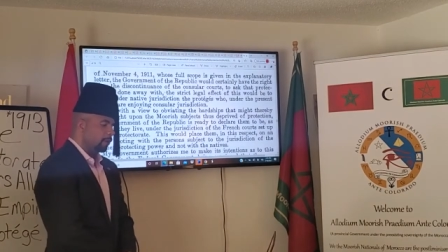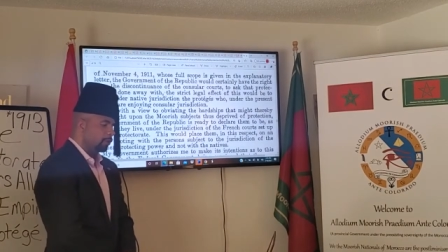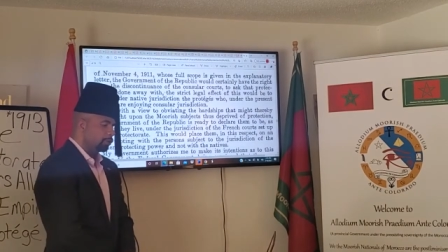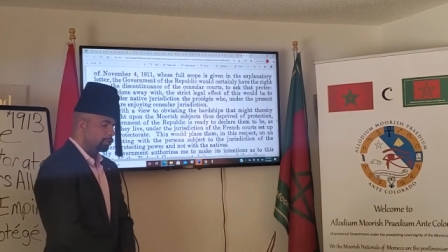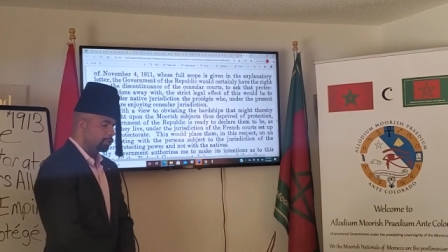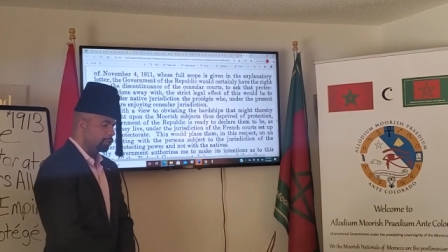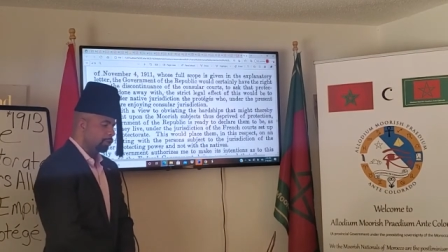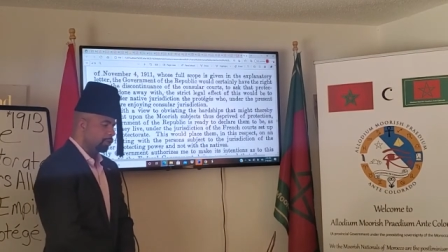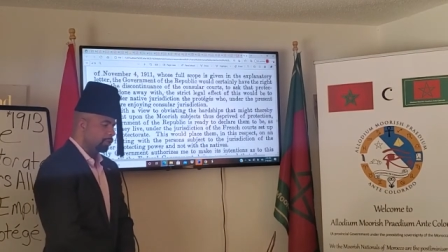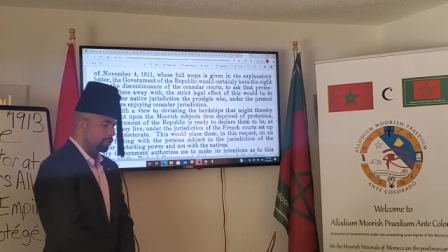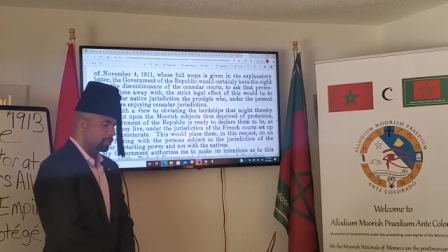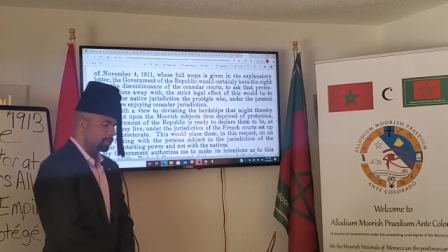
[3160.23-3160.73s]

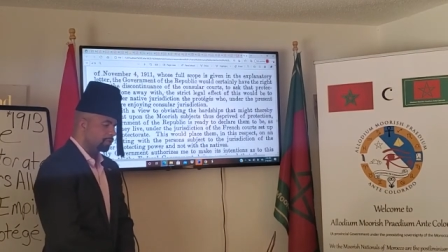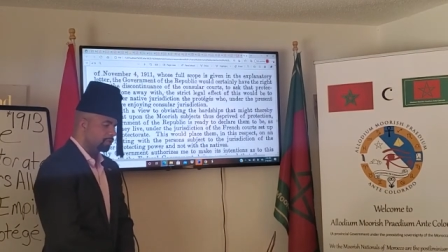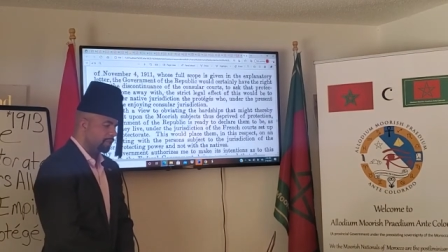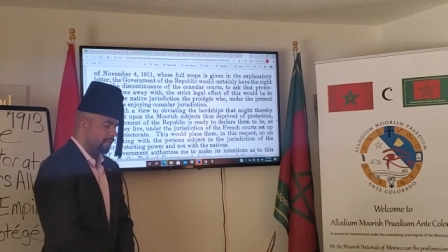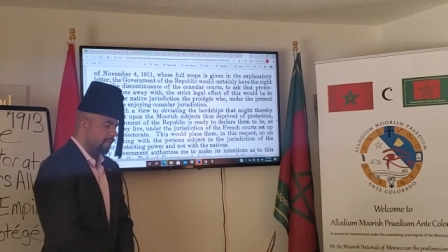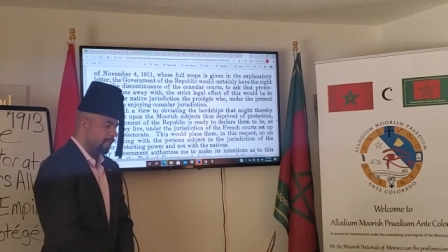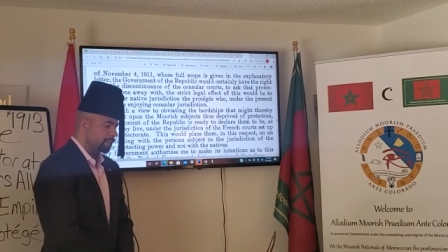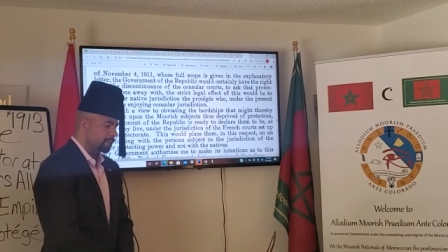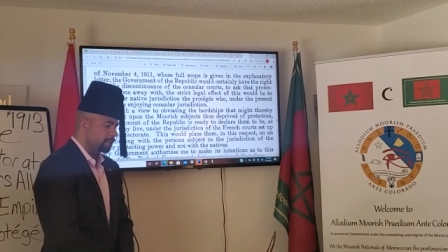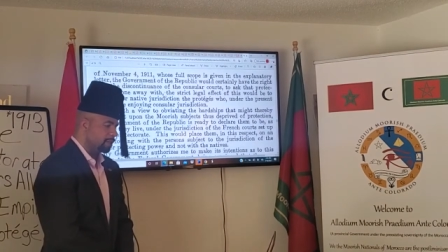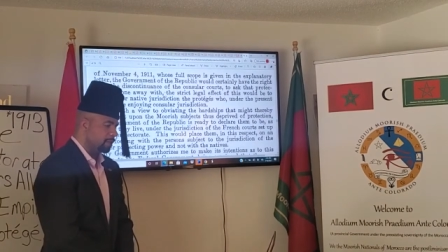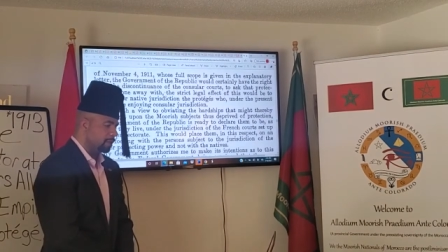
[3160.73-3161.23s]

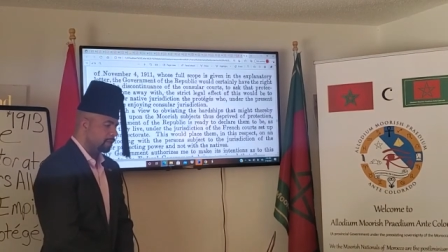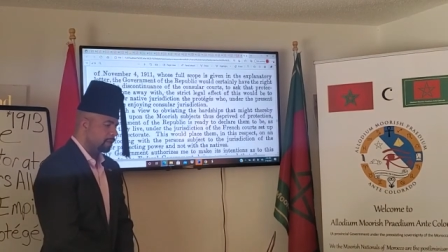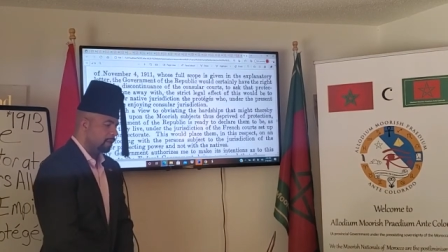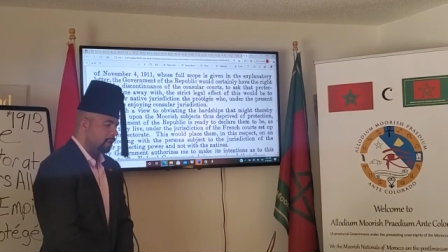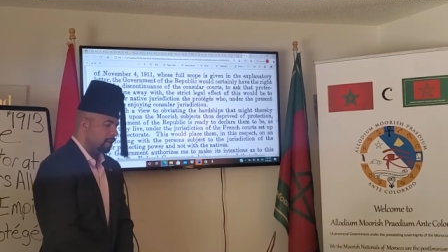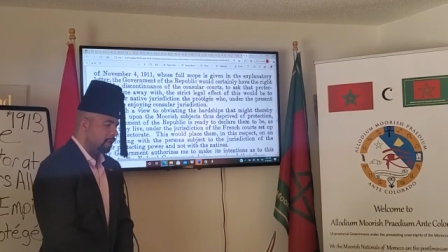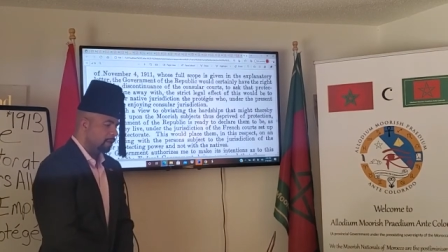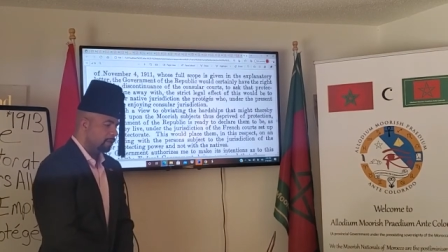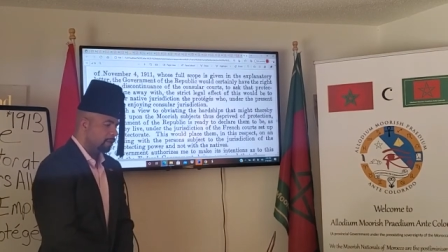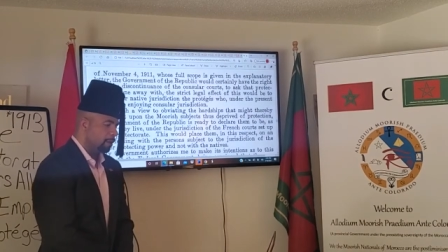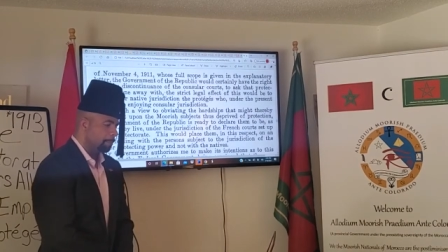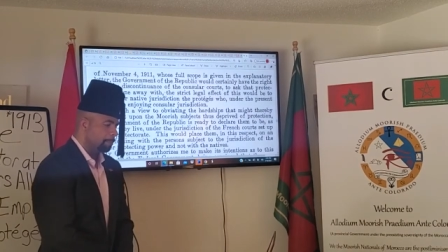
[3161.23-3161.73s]
jurisdiction
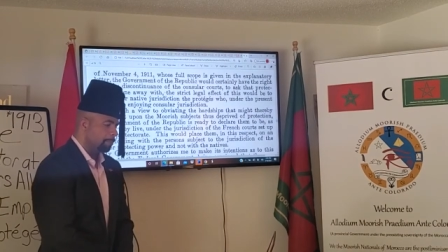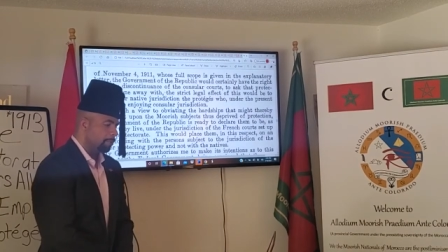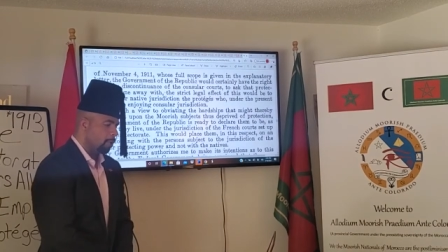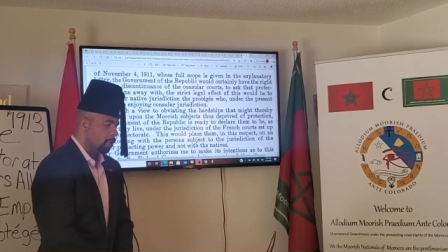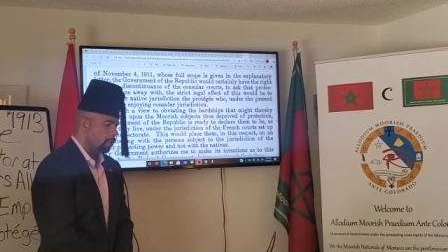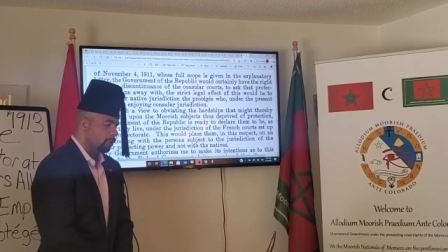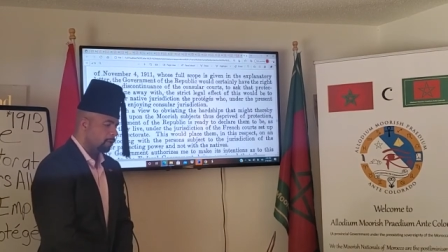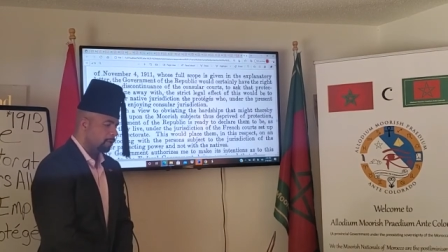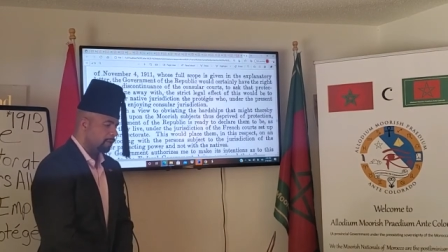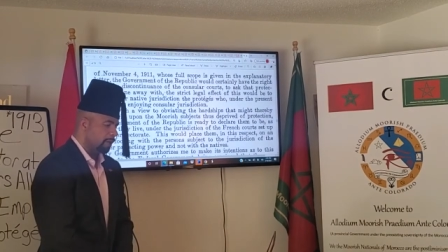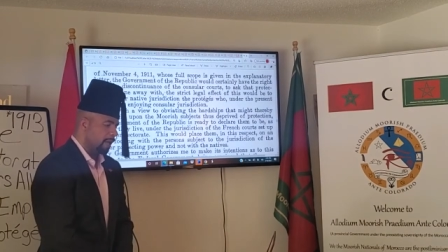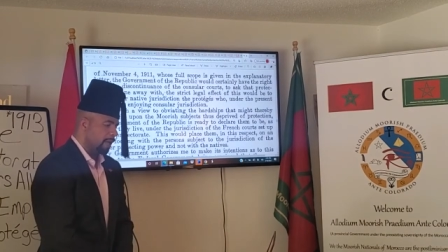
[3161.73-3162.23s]
the
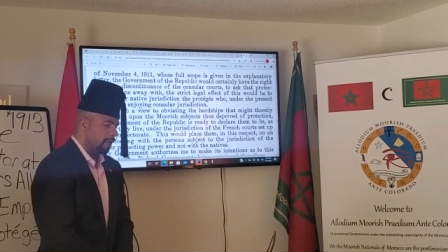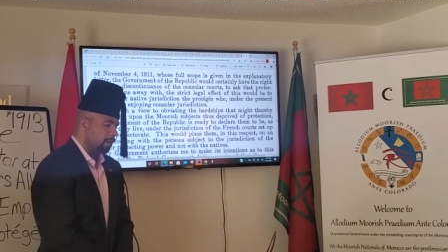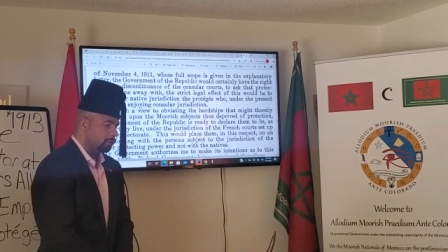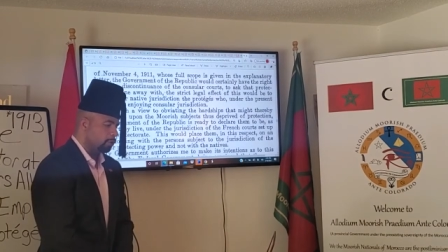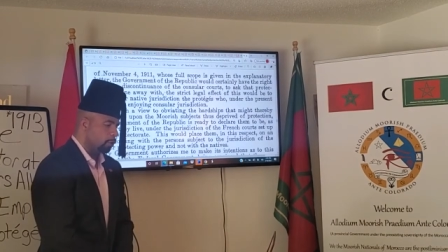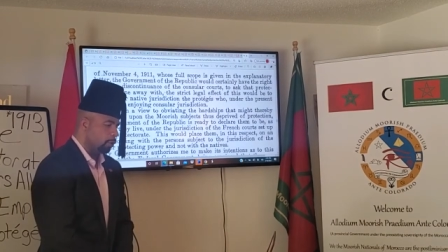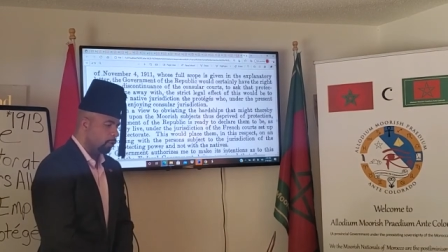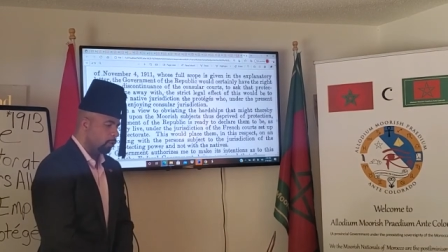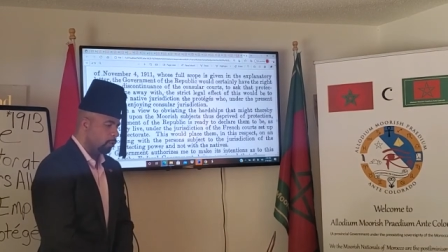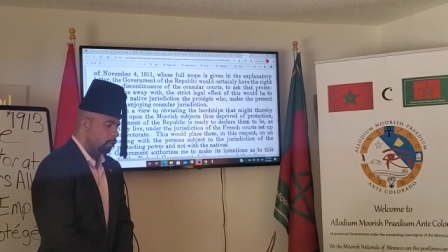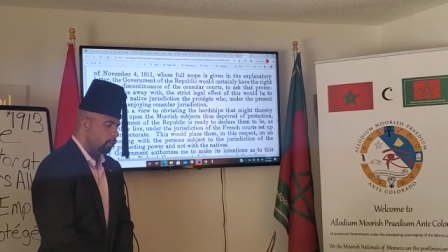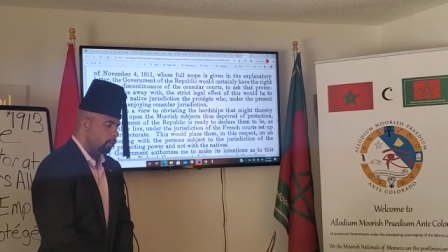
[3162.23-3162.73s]

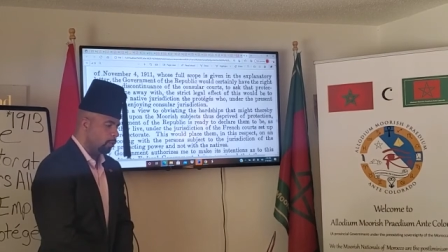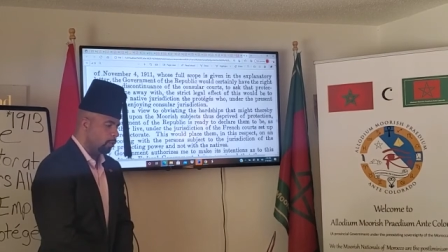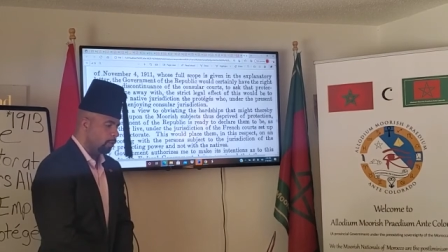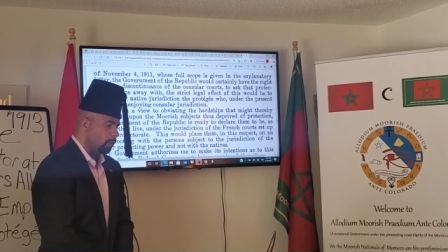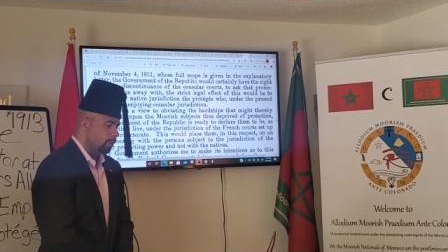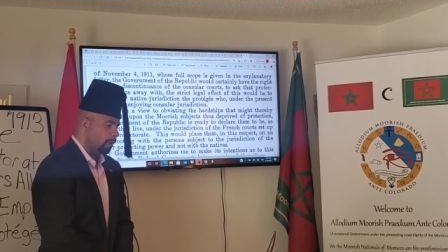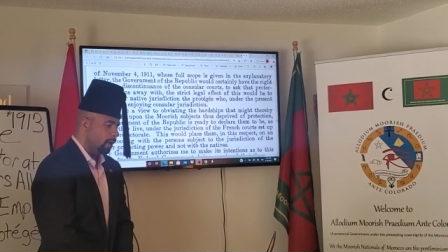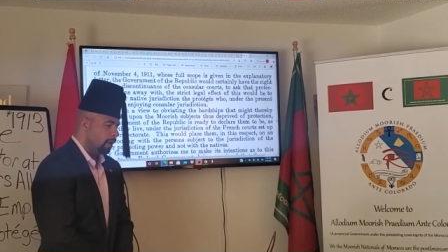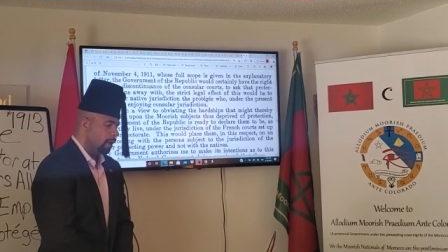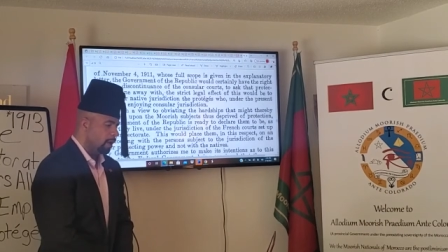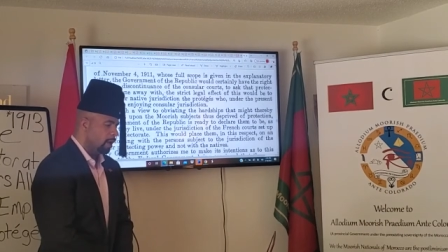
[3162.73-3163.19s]
protégés who,